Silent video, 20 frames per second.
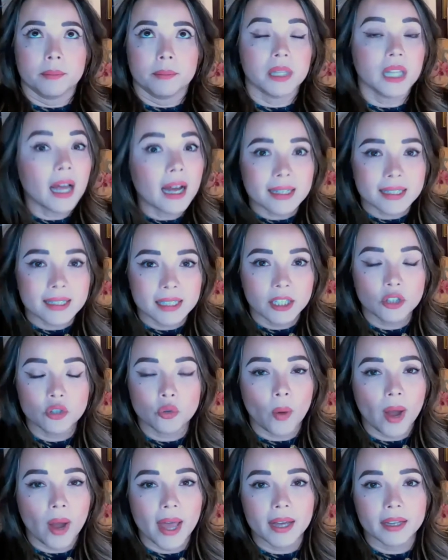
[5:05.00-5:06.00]
plus
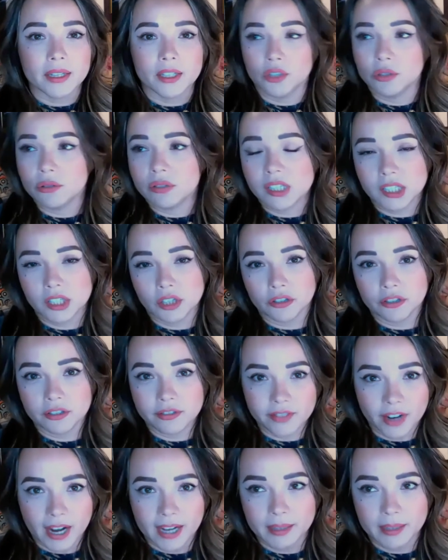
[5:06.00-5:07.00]
each way to UC
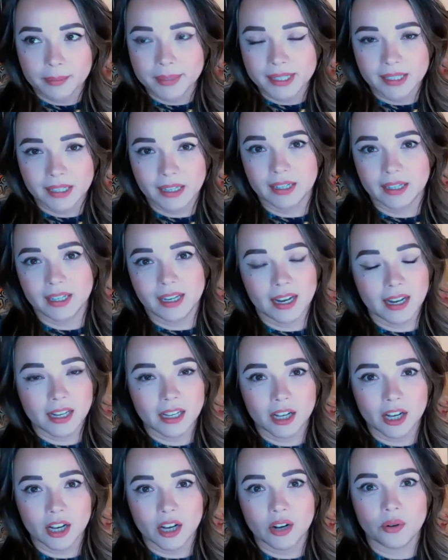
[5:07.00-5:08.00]
Irvine. I'm in San
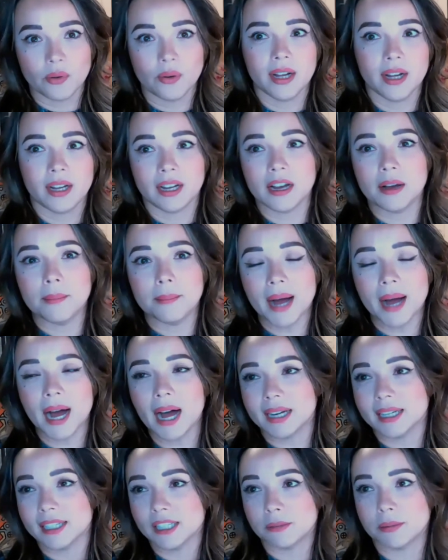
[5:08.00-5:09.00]
Diego and come
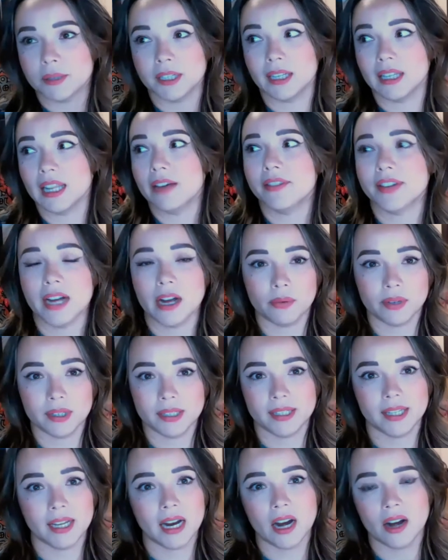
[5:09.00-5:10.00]
back and spend 11
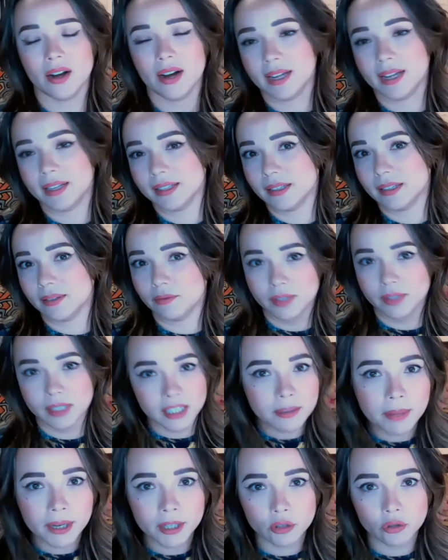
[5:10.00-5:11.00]
hours there and
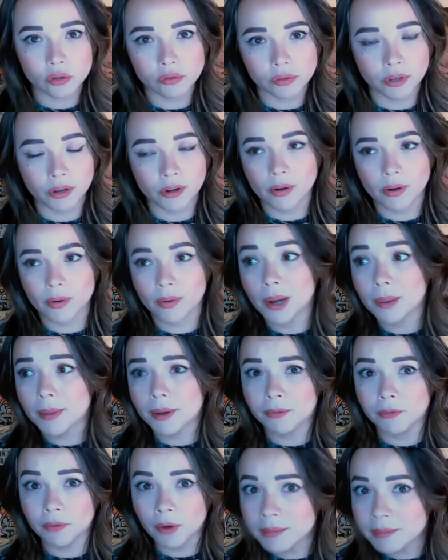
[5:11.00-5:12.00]
see my children grow up
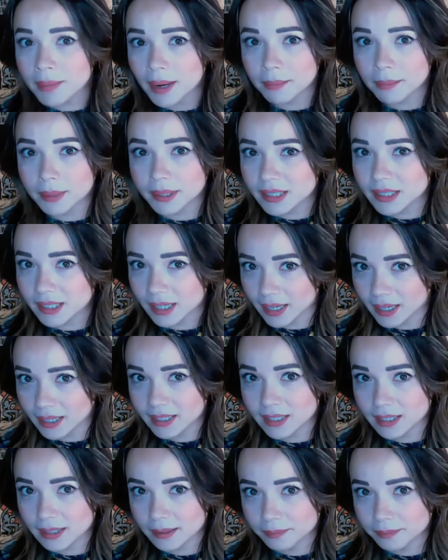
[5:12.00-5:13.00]
and run my
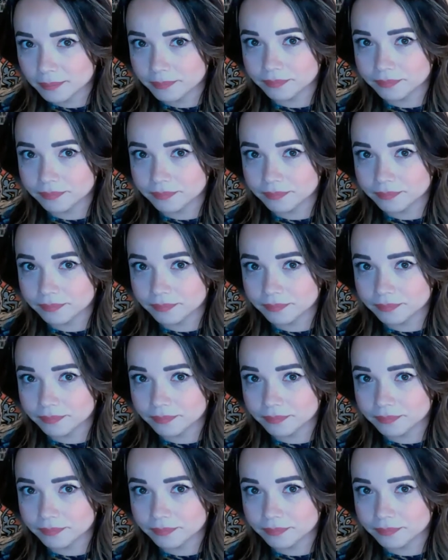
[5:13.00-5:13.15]
business.